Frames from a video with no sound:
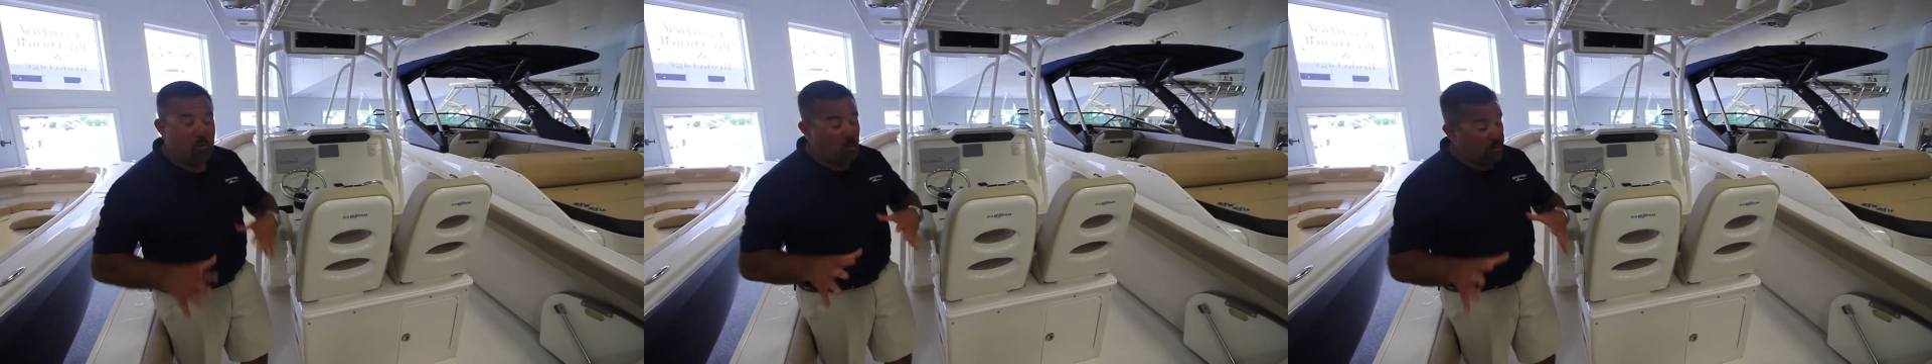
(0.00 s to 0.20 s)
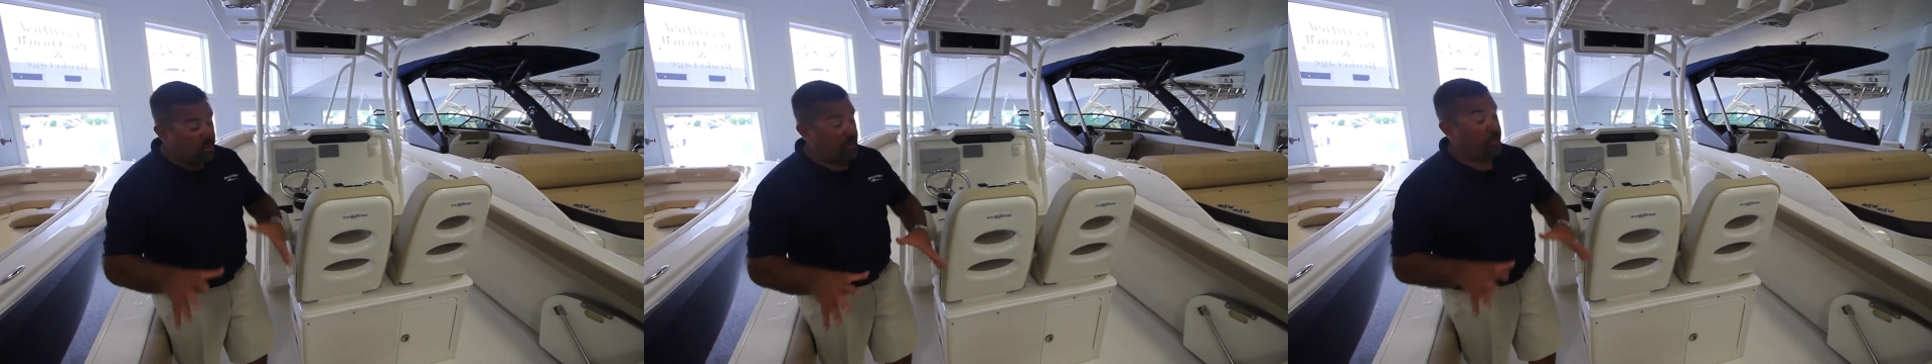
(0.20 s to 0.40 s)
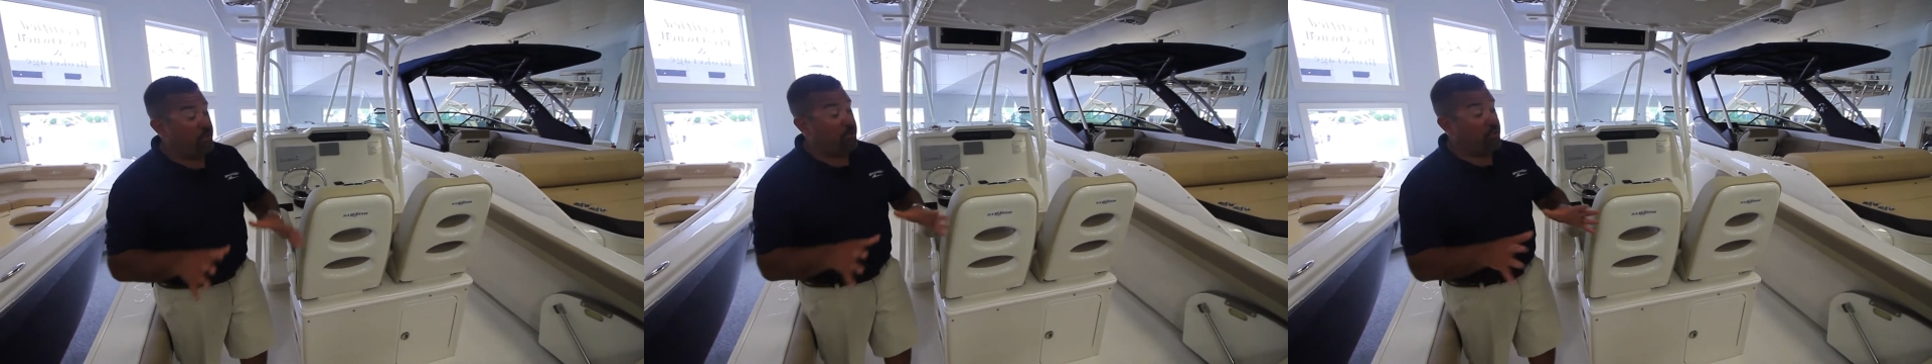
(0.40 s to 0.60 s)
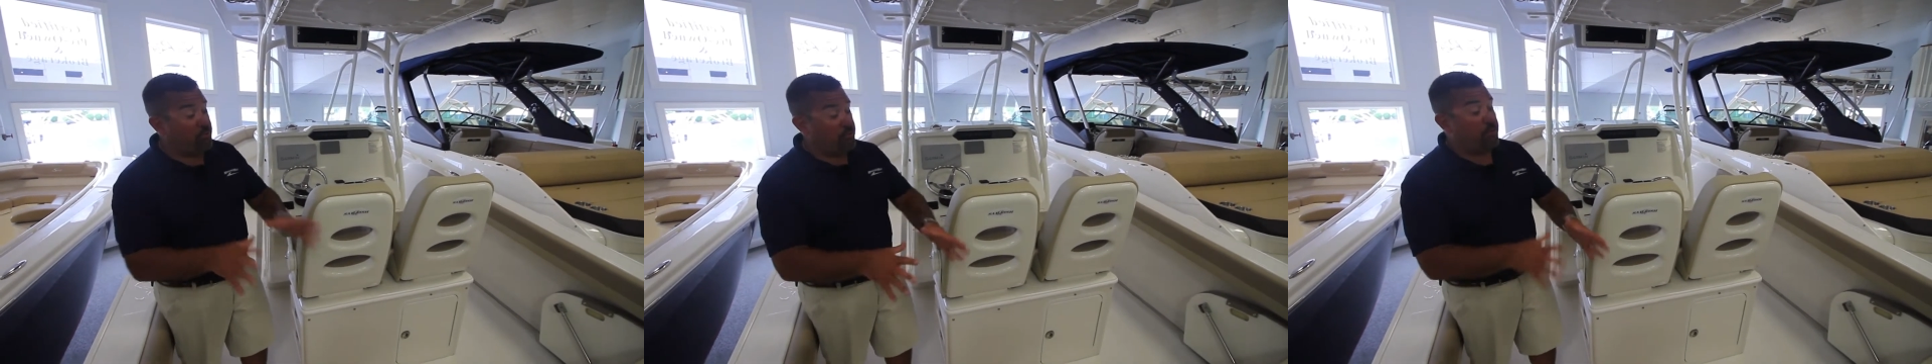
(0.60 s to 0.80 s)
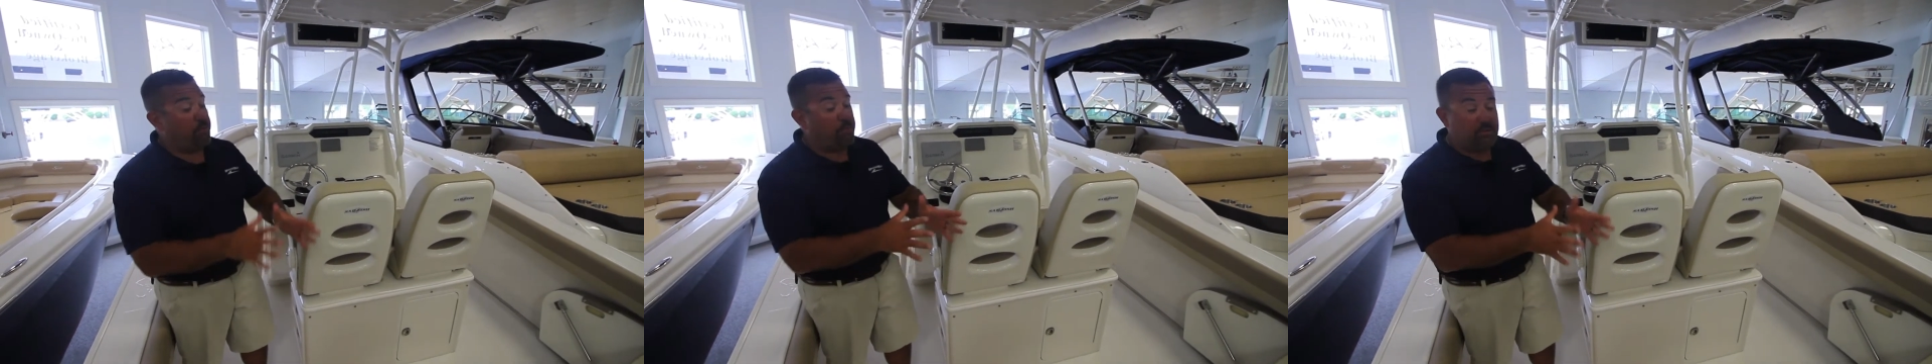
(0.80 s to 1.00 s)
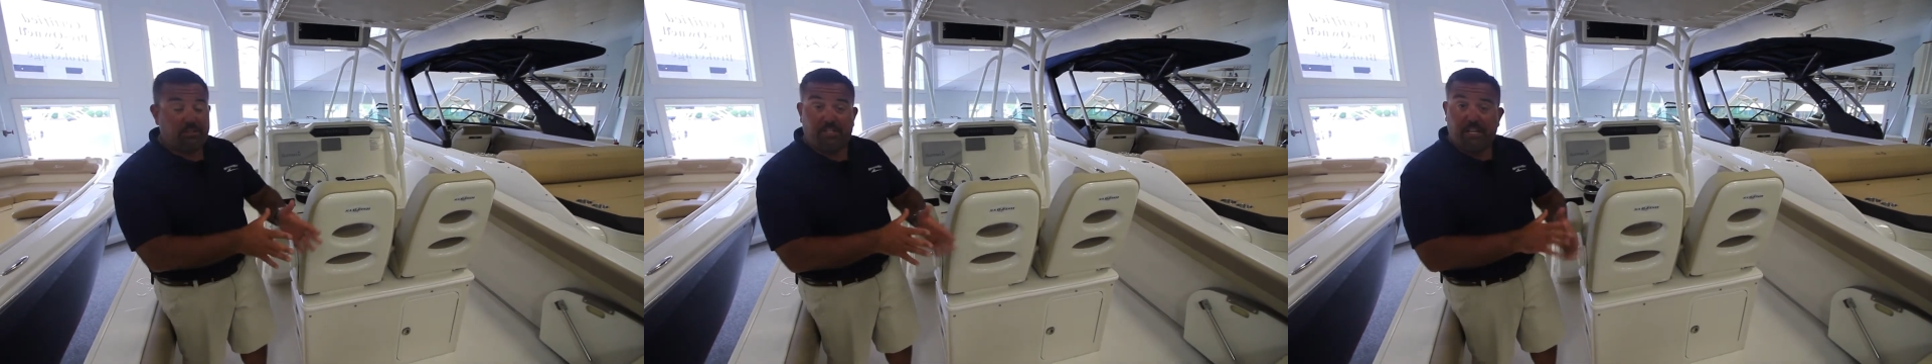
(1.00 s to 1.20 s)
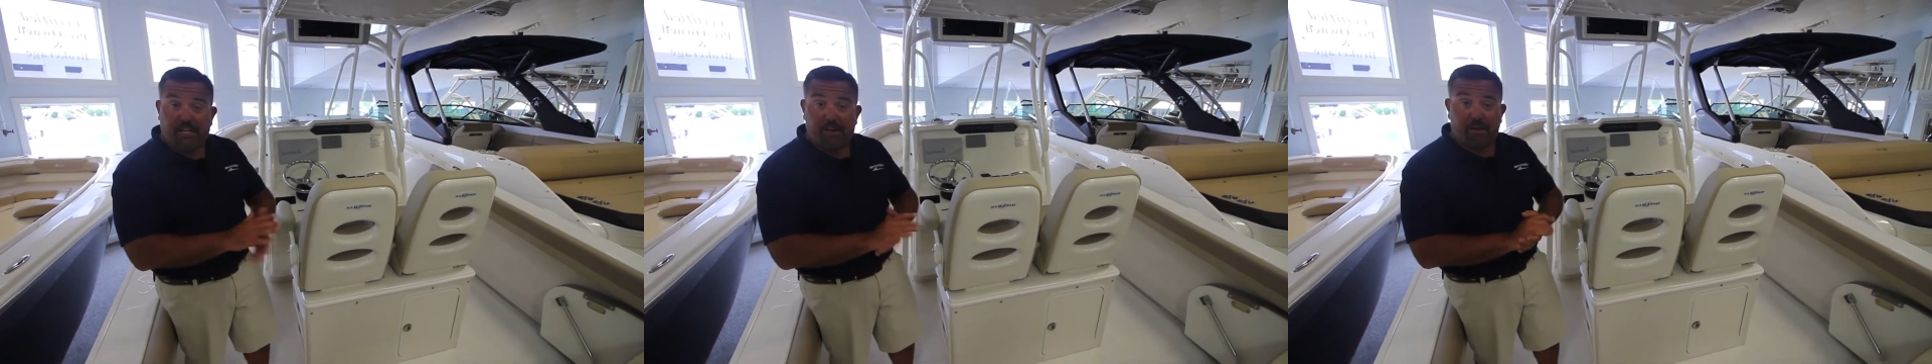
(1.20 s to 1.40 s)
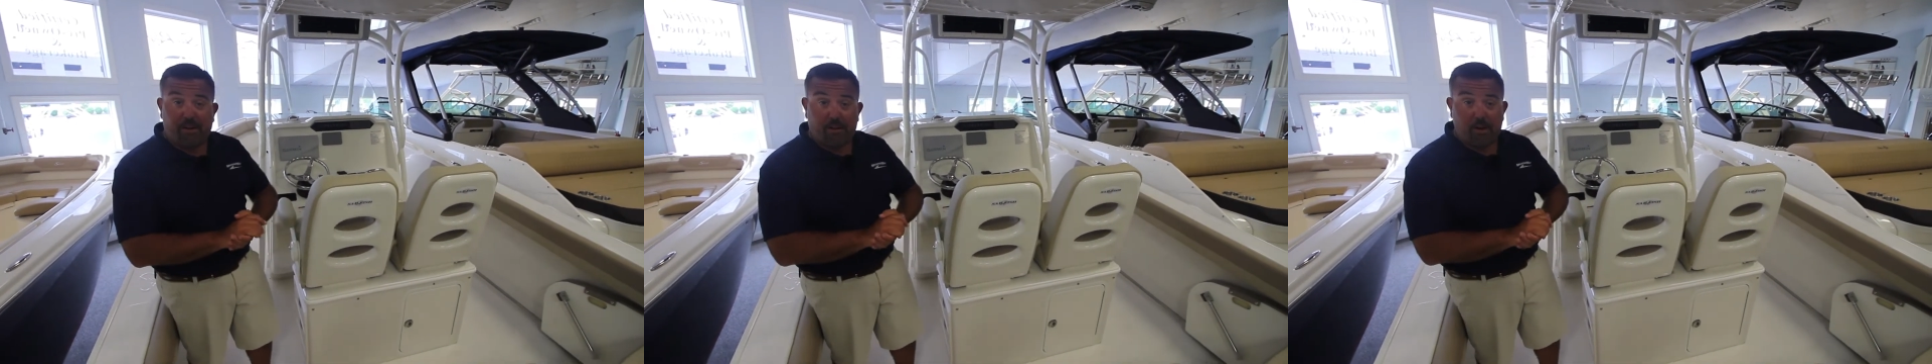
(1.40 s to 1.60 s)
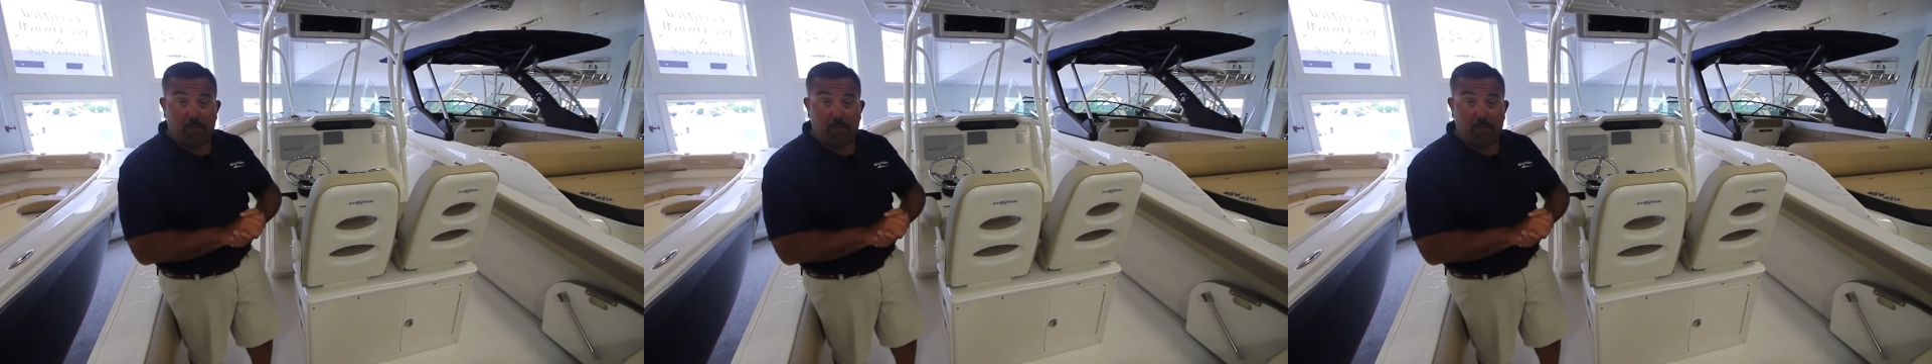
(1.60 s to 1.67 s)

or you can use it for seating and